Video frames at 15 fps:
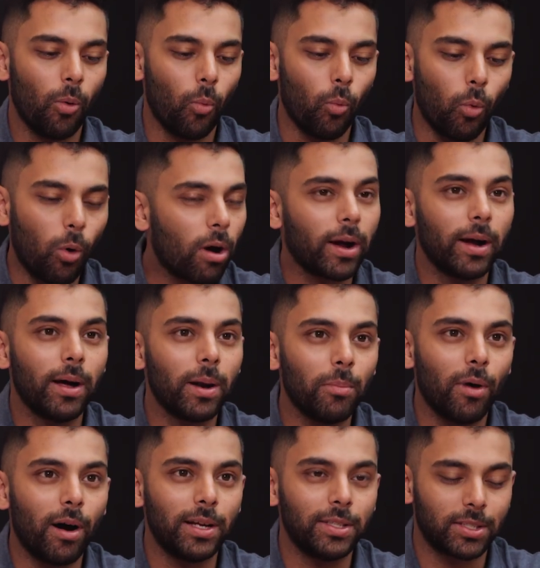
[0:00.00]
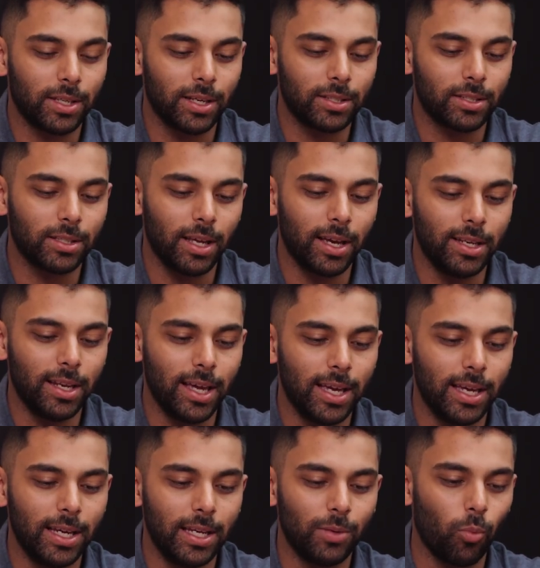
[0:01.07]
what kind of mindset do they
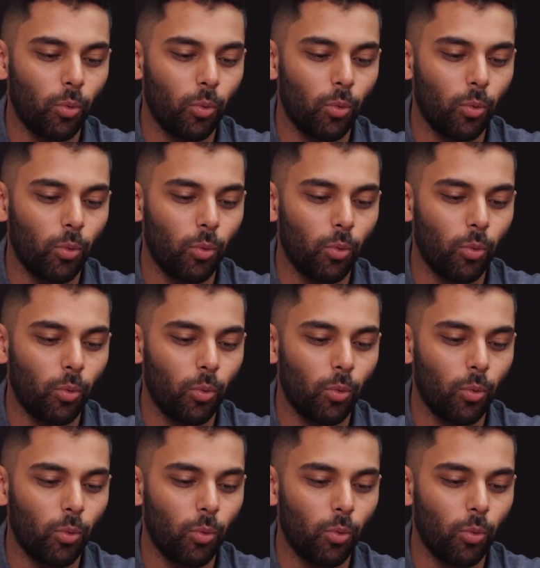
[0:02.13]
need?